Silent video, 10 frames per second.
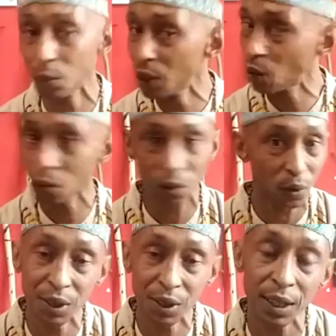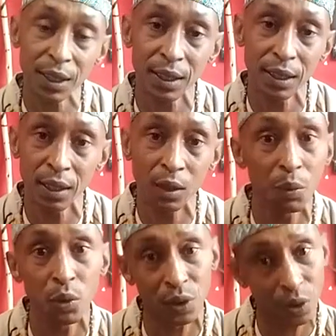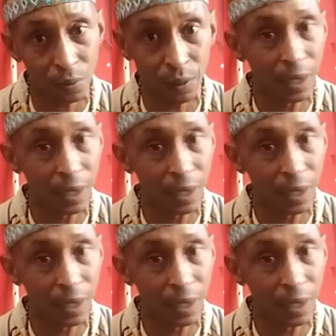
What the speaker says: We don't call these things in the bush though.